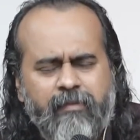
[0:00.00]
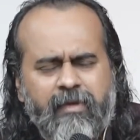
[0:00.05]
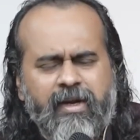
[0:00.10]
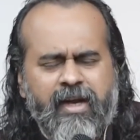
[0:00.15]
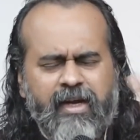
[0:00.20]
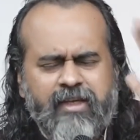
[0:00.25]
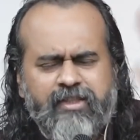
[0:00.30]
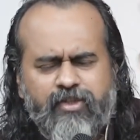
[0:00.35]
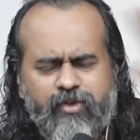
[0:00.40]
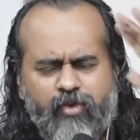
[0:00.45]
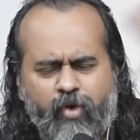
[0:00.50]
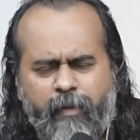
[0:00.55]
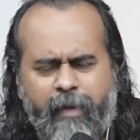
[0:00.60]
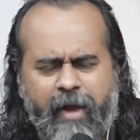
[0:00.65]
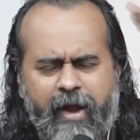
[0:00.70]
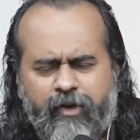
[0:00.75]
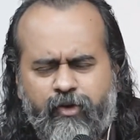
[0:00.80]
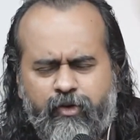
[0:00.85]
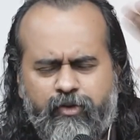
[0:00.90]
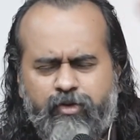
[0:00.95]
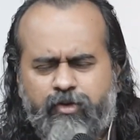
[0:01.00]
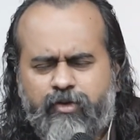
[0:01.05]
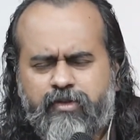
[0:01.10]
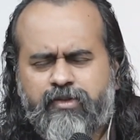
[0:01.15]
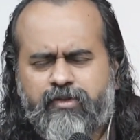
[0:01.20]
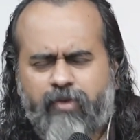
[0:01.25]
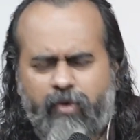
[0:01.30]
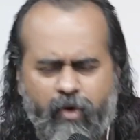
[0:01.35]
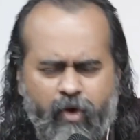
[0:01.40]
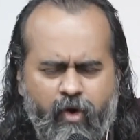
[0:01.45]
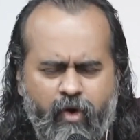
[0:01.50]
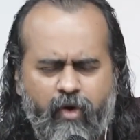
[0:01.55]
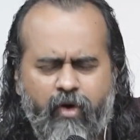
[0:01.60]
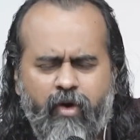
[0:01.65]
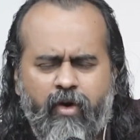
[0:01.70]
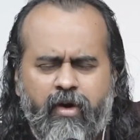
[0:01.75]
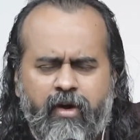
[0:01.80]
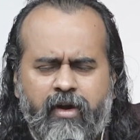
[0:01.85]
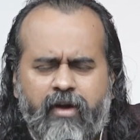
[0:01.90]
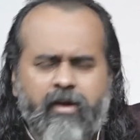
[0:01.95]
But let's go back to those
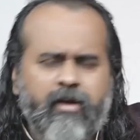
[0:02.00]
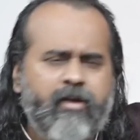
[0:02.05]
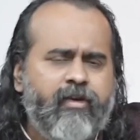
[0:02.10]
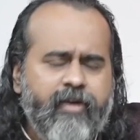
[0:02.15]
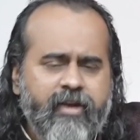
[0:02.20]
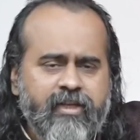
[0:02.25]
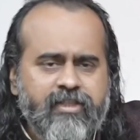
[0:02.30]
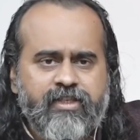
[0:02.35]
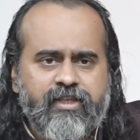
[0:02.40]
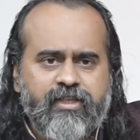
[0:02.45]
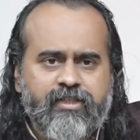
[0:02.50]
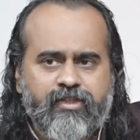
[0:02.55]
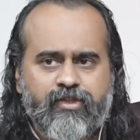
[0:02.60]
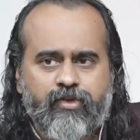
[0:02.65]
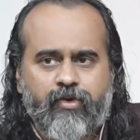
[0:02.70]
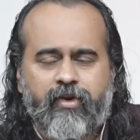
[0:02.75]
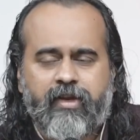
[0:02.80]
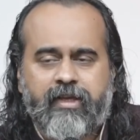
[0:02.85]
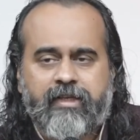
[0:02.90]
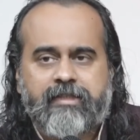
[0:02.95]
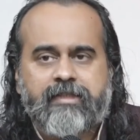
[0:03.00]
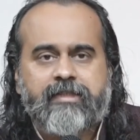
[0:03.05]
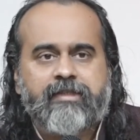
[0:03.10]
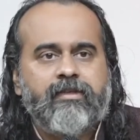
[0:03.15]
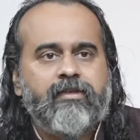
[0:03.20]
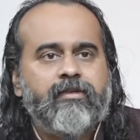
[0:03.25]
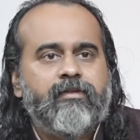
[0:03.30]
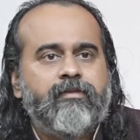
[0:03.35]
old religious stories.